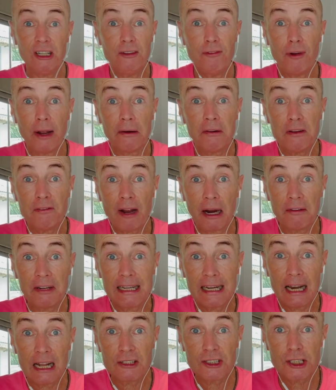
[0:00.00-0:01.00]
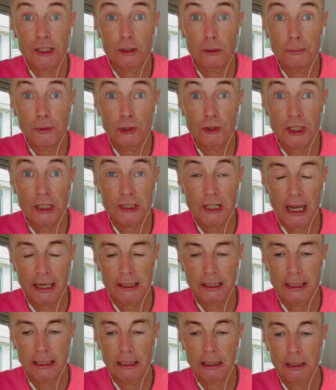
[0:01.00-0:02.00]
very, very classical music
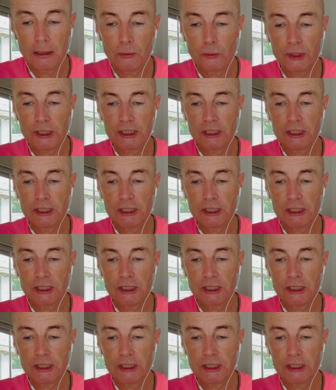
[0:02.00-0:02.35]
technique, what he